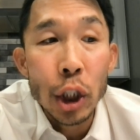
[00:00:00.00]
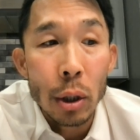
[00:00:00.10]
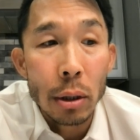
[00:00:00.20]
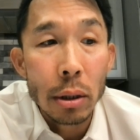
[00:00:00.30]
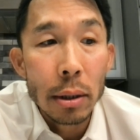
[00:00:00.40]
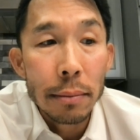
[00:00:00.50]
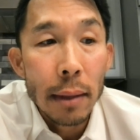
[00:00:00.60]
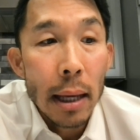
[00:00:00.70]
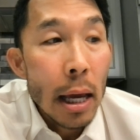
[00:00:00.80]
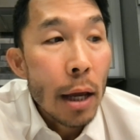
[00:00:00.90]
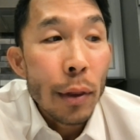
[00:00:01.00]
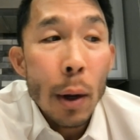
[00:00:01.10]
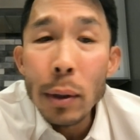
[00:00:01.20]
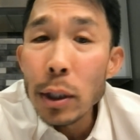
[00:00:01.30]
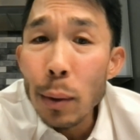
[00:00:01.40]
a shirt.
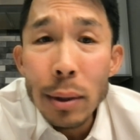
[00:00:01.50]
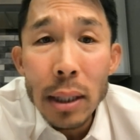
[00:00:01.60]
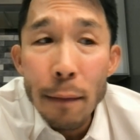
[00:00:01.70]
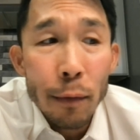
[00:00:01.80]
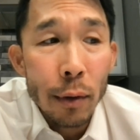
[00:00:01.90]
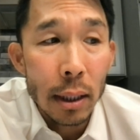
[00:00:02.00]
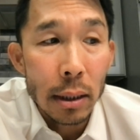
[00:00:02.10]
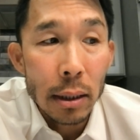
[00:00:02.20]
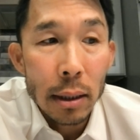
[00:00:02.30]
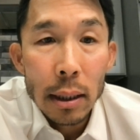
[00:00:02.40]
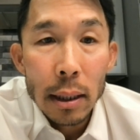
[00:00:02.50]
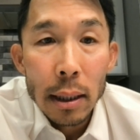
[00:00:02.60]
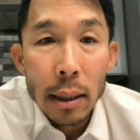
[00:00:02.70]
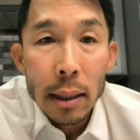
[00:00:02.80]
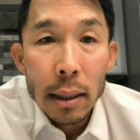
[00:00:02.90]
There was no time for this.
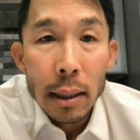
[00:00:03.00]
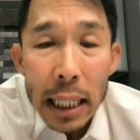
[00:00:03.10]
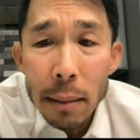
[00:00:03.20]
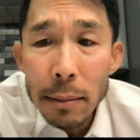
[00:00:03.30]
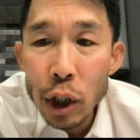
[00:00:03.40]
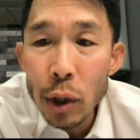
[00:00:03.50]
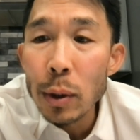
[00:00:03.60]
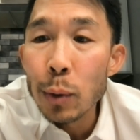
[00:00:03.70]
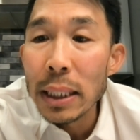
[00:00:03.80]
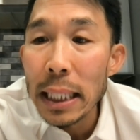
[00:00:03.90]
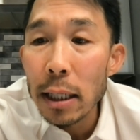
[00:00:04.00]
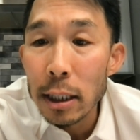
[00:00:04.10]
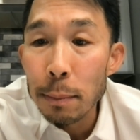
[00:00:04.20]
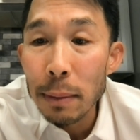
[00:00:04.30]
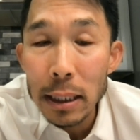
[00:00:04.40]
Getting him a shirt was
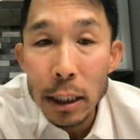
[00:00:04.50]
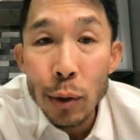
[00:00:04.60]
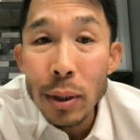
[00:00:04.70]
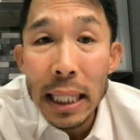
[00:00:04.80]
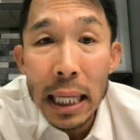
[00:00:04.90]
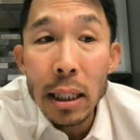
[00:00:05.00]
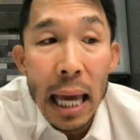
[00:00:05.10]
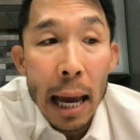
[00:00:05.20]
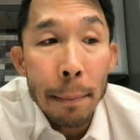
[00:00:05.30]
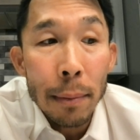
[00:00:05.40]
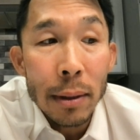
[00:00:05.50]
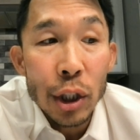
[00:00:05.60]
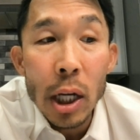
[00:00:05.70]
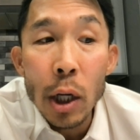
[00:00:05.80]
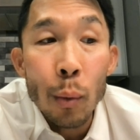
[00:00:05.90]
ridiculous because as soon as they get in the
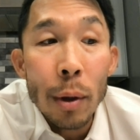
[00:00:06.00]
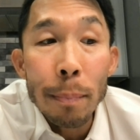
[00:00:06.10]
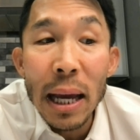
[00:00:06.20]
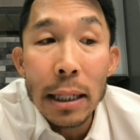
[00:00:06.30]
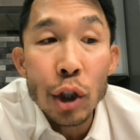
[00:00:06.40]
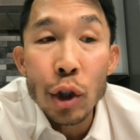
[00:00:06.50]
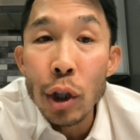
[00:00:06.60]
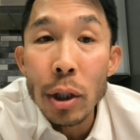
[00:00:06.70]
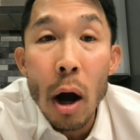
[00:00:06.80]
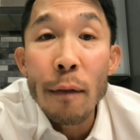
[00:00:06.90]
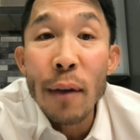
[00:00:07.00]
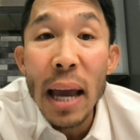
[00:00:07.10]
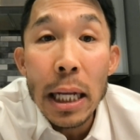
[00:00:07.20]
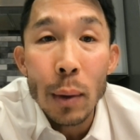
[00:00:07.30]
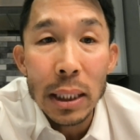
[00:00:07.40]
ambulance, they're going to rip that shirt off
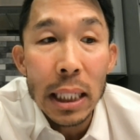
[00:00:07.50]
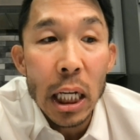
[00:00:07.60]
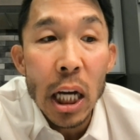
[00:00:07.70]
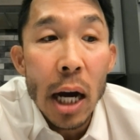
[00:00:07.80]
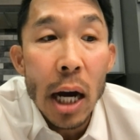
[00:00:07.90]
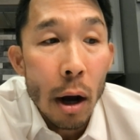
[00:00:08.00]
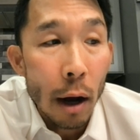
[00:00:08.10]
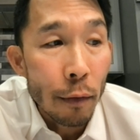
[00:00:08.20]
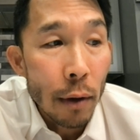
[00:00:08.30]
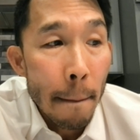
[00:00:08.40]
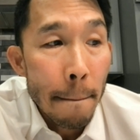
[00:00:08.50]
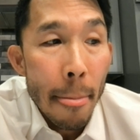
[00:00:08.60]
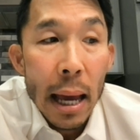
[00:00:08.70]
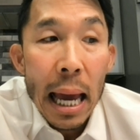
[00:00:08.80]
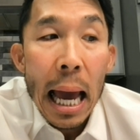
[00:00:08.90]
anyway. They're going to cut it off.
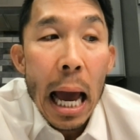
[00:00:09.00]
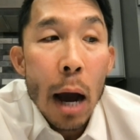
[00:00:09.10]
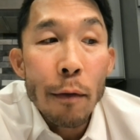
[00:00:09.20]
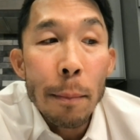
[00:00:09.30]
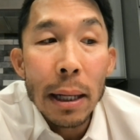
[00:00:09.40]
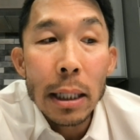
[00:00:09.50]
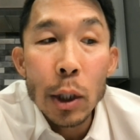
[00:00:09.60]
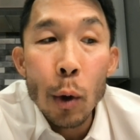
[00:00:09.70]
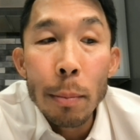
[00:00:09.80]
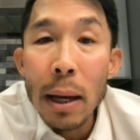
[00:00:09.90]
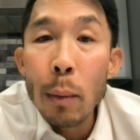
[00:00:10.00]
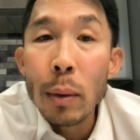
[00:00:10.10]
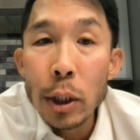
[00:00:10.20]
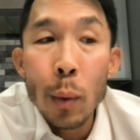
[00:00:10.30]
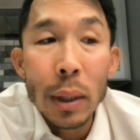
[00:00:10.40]
However, because the old man
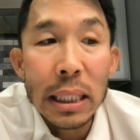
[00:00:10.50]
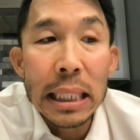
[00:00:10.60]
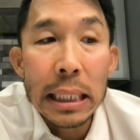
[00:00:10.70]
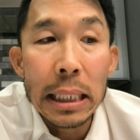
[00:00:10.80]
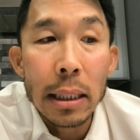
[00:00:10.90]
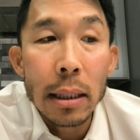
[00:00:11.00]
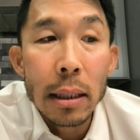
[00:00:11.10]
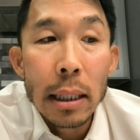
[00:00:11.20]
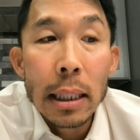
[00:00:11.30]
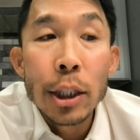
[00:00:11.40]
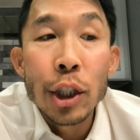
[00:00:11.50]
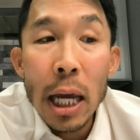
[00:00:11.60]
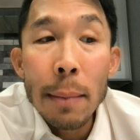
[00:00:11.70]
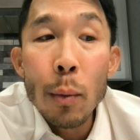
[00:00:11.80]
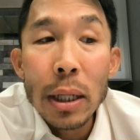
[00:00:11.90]
was so insistent,
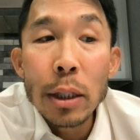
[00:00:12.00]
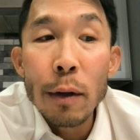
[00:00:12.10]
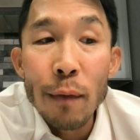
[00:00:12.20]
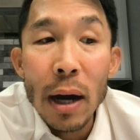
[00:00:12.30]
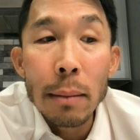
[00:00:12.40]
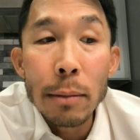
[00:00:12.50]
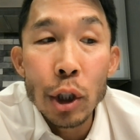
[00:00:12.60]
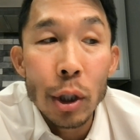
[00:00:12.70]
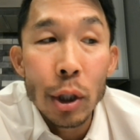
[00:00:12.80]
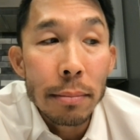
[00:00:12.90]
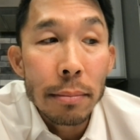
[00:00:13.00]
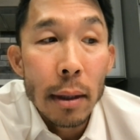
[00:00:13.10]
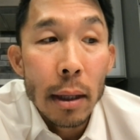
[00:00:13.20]
Jamin went to find him a shirt,